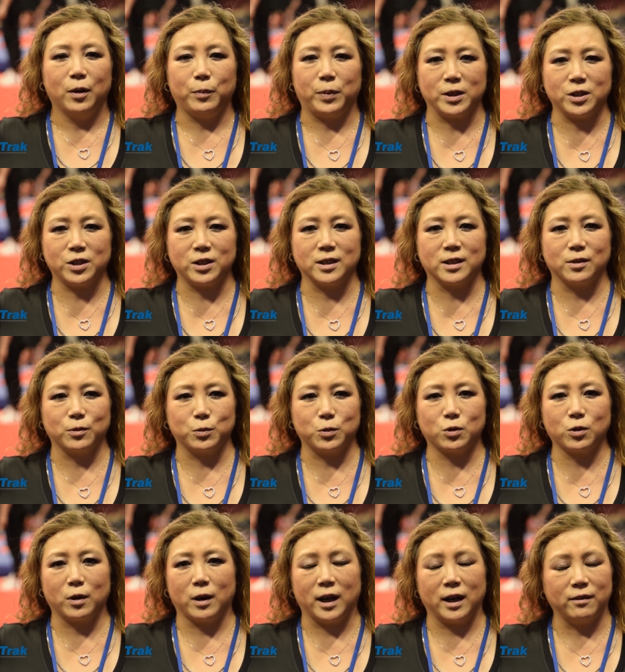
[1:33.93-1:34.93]
but she's
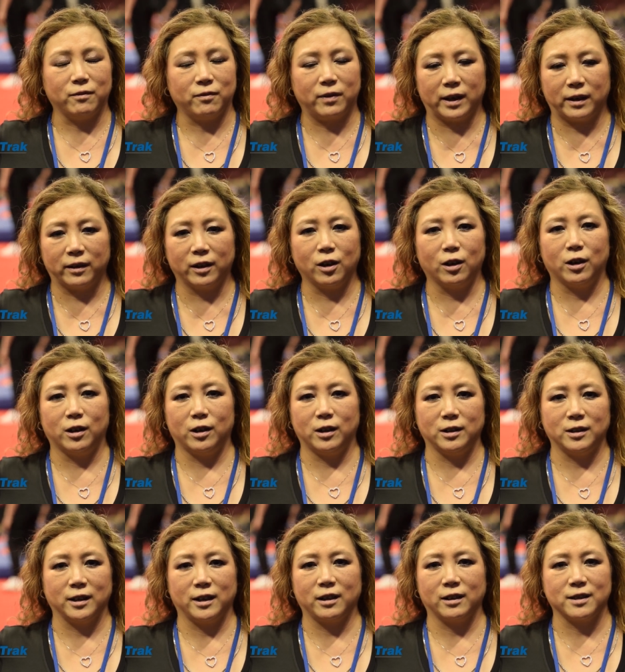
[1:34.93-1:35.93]
tried very
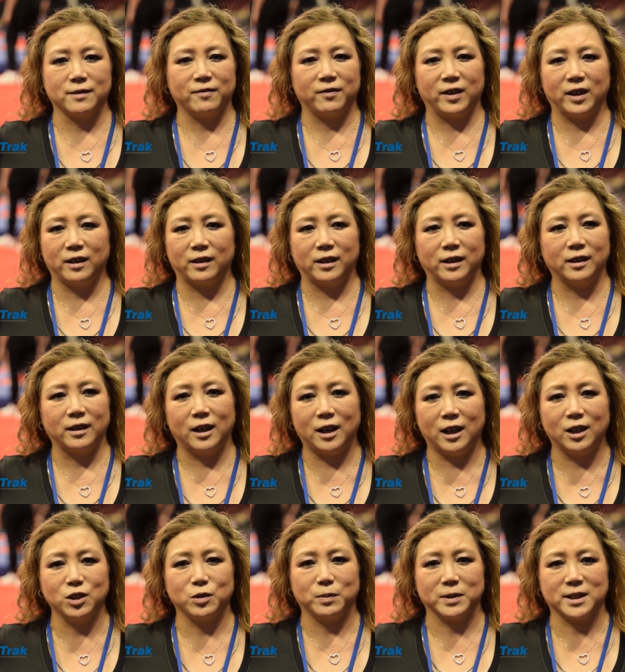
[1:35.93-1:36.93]
hard to get very
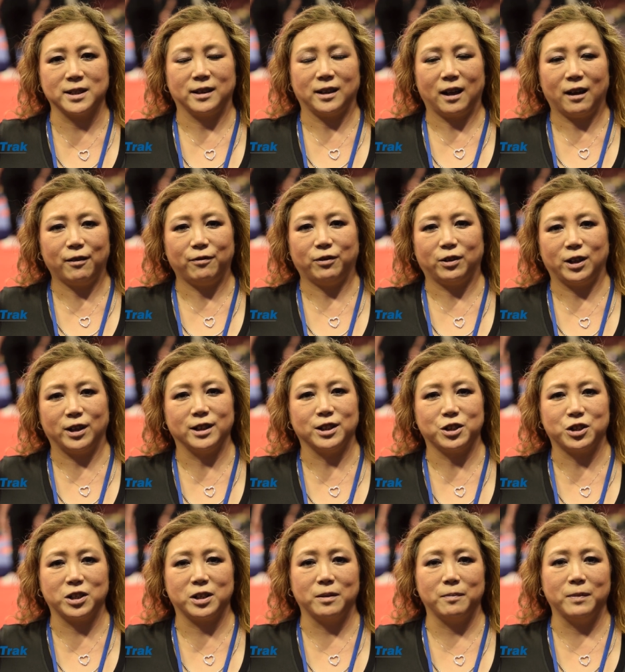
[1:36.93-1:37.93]
100% effort in the
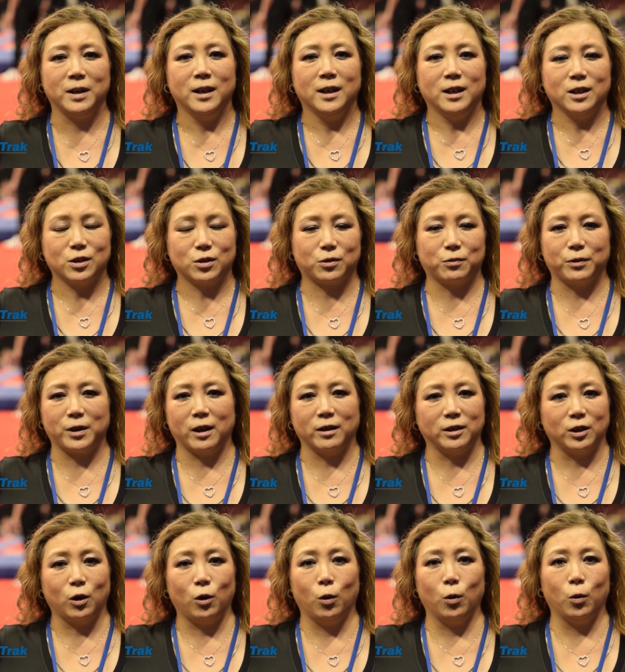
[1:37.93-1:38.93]
gym throughout
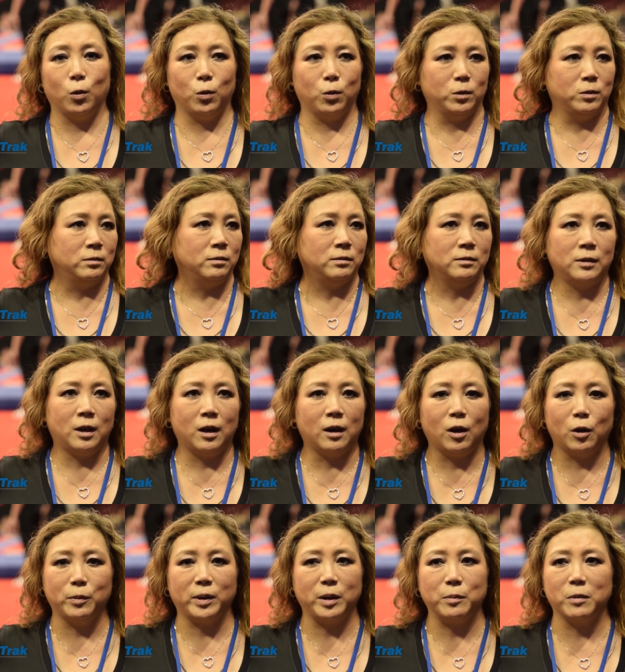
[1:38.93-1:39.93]
the whole,
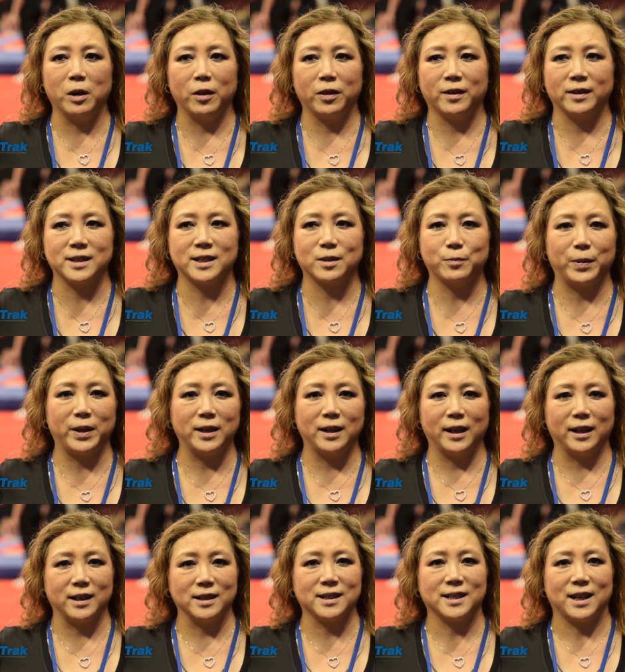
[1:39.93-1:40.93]
how many months? It's been
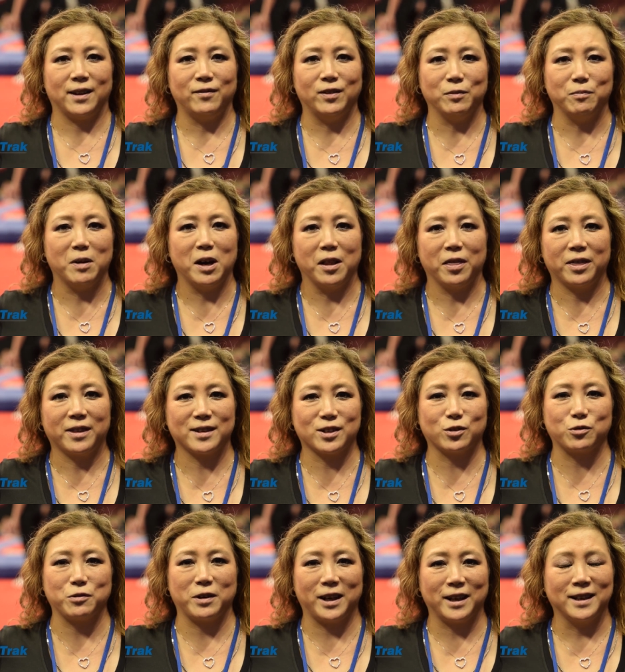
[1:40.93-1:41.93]
like a seven month
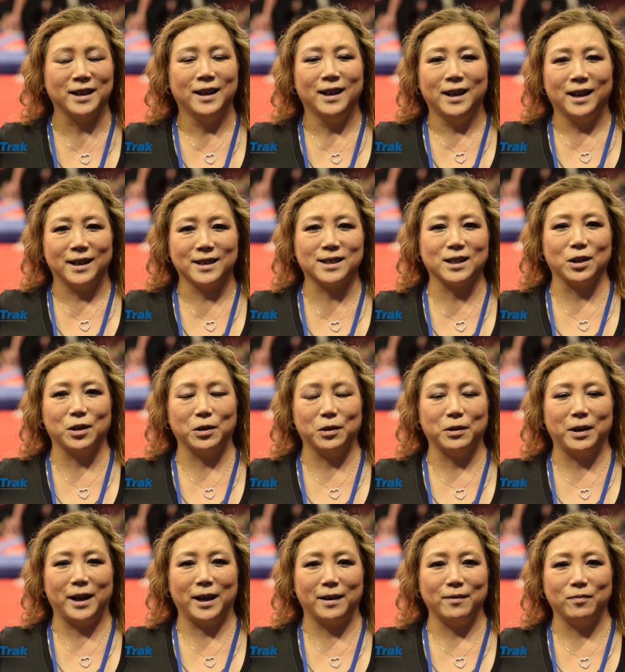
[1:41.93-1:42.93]
straight. So
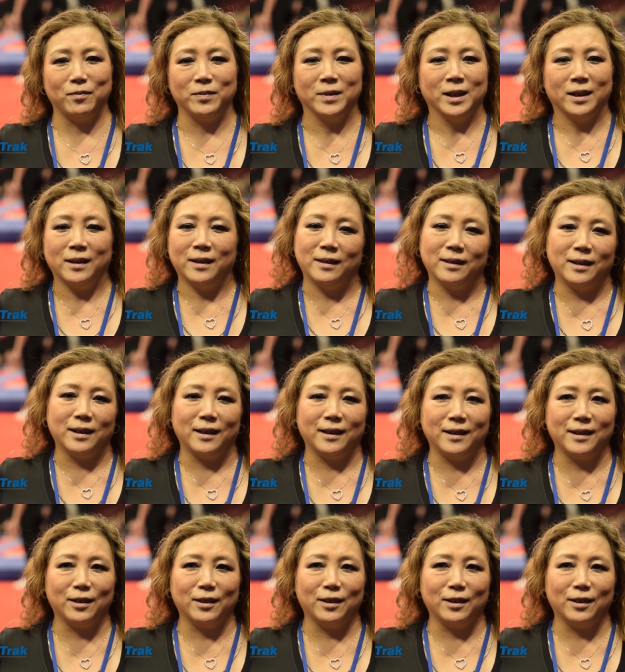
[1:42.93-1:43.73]
um,